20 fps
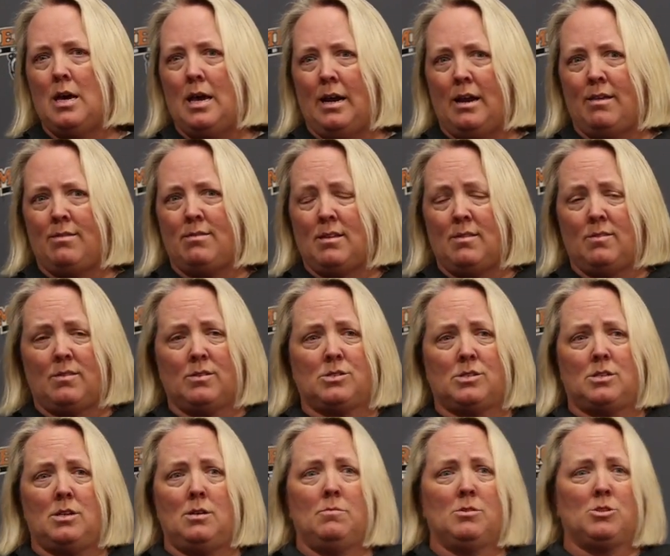And I think
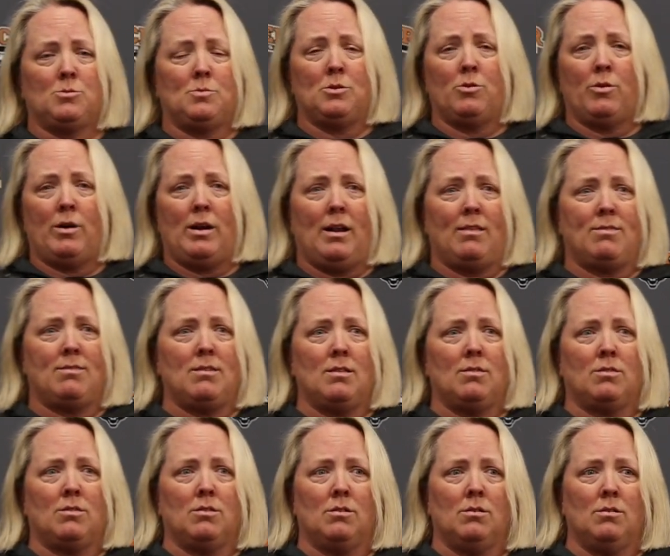this team has been great. I
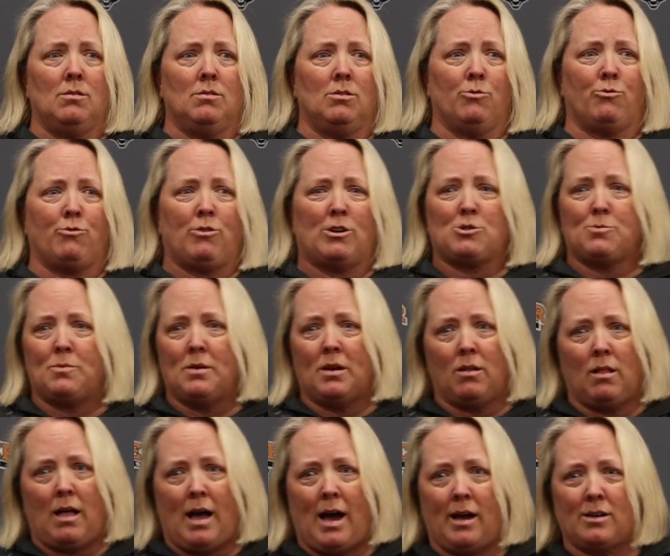think the freshman
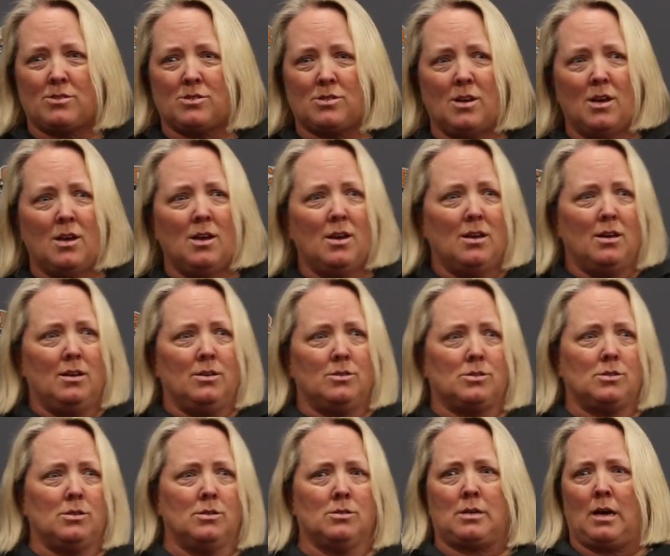class
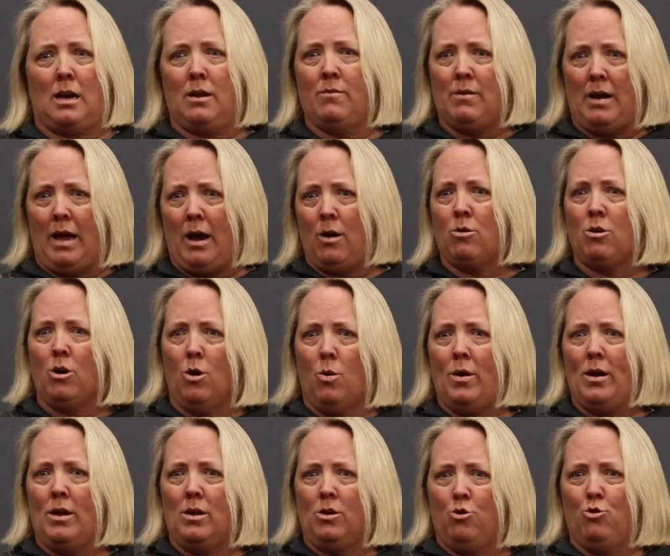is kind of an
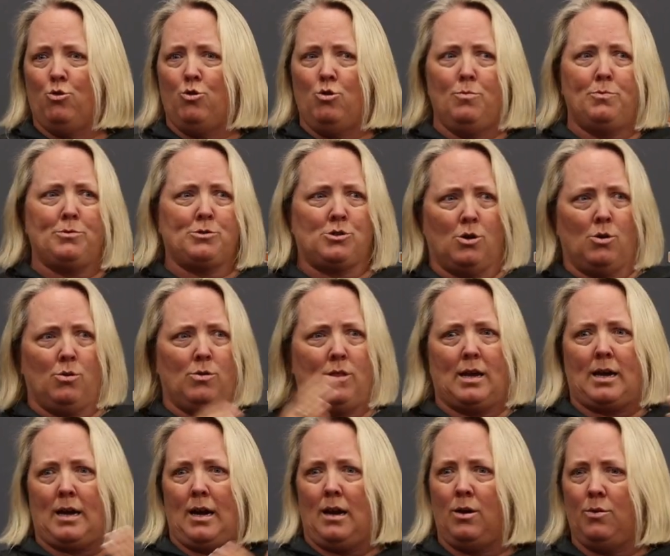outgoing group, so
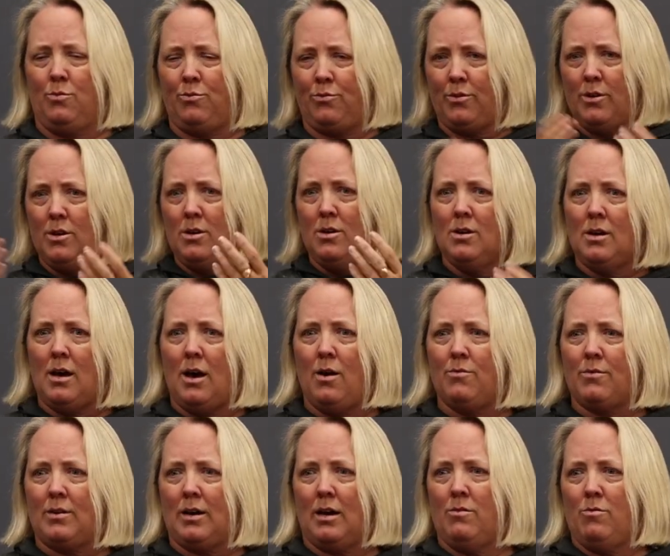they have
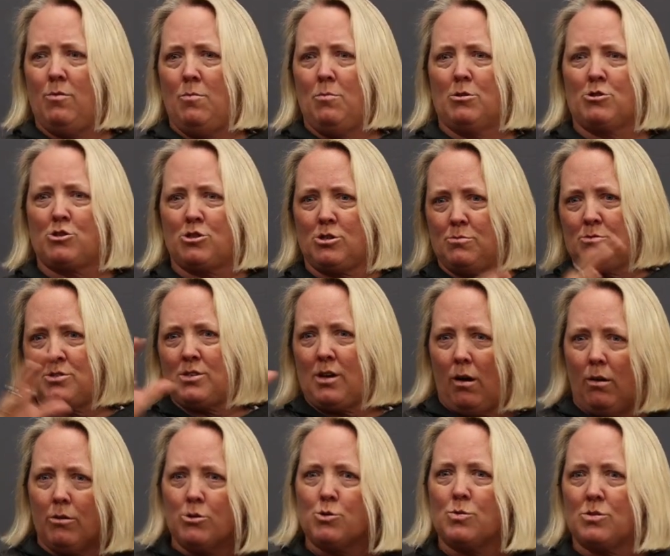immersed
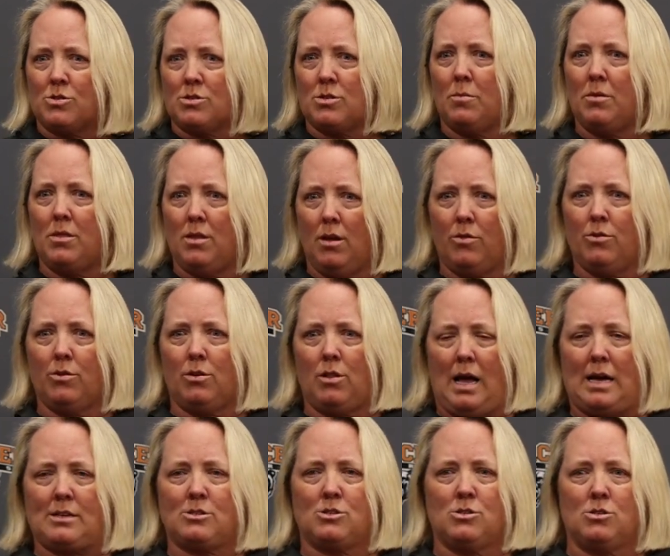themselves with some of the other
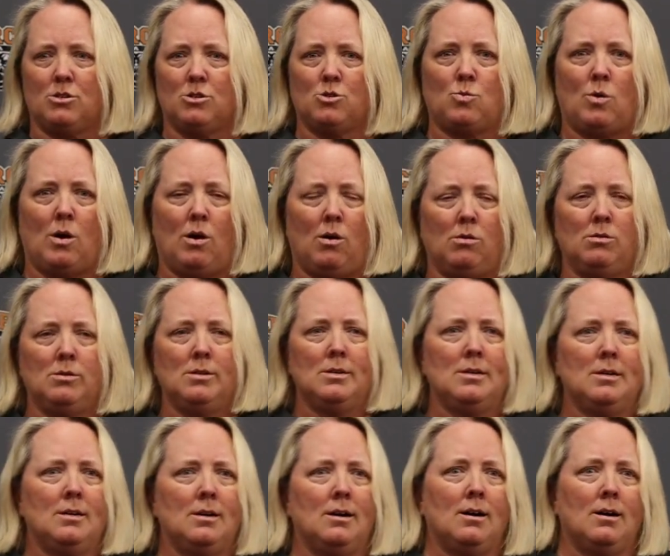classes as well,
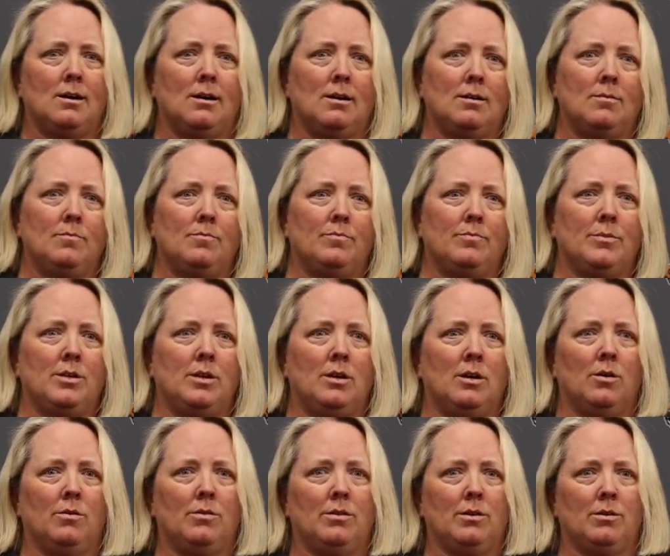and
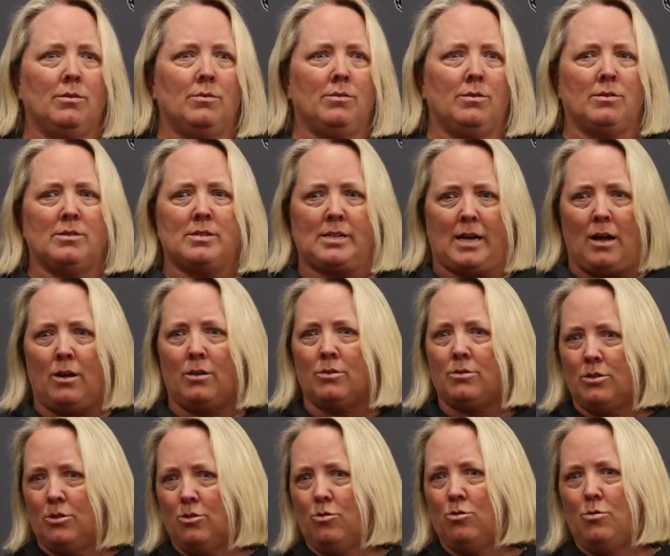they're a
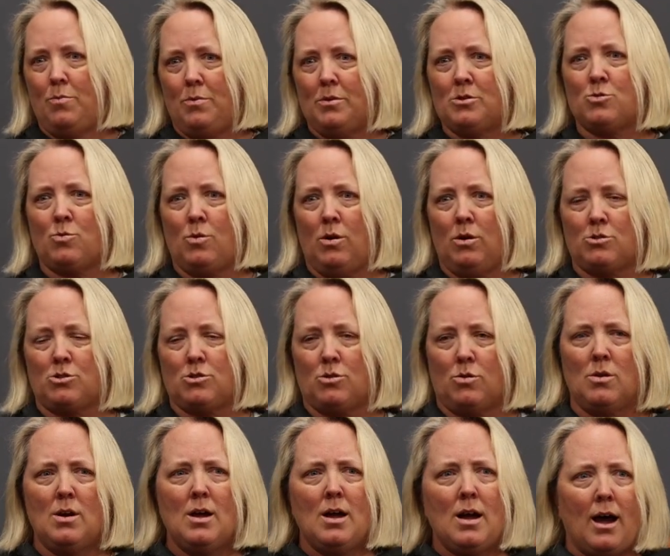talented group as well.
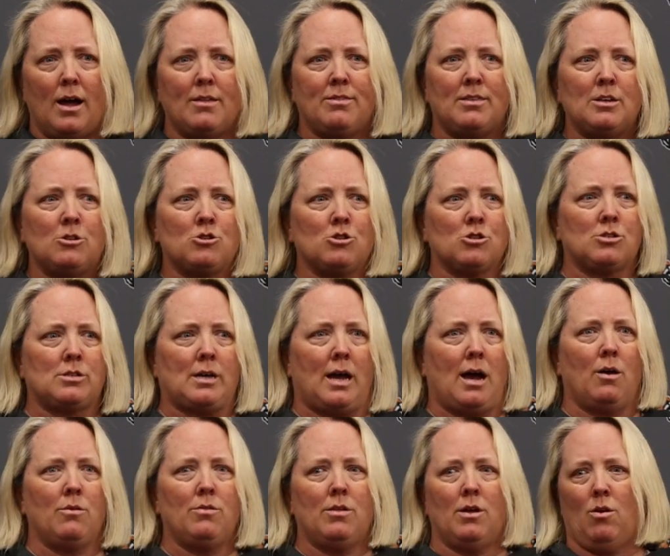So I think just
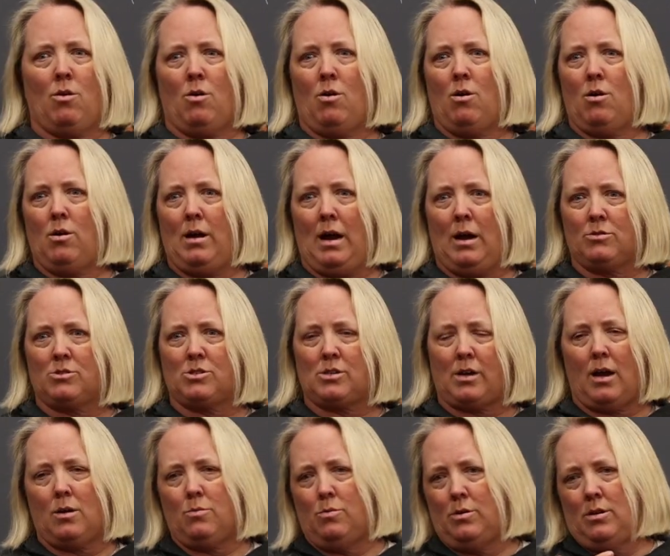how they are
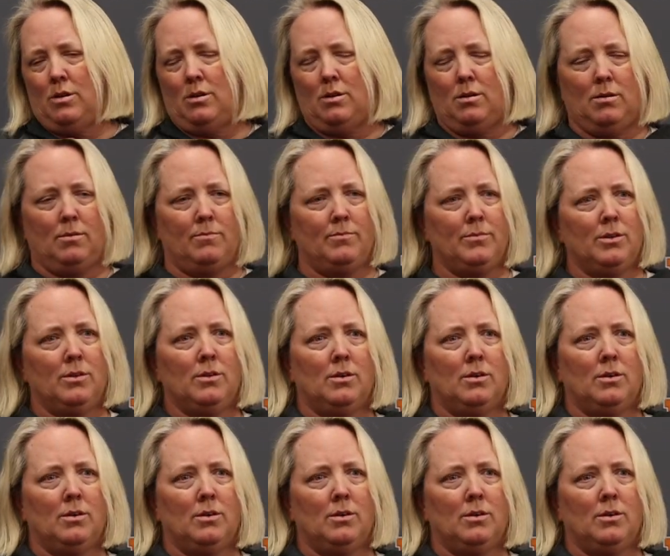outside. We did a